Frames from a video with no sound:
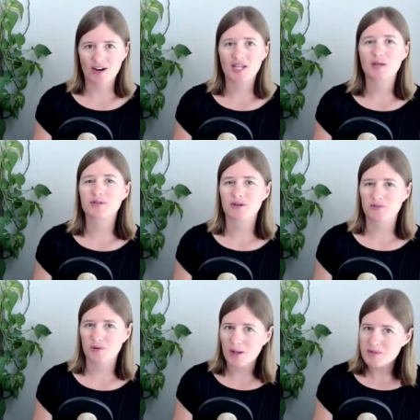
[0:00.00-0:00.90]
And he was
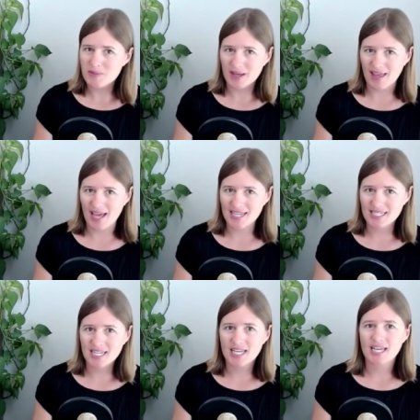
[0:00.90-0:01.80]
overwhelmed by that
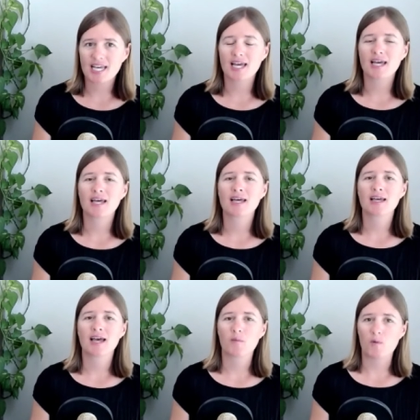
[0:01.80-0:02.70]

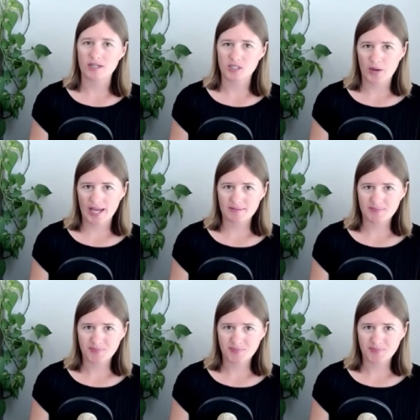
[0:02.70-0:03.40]
and walked away.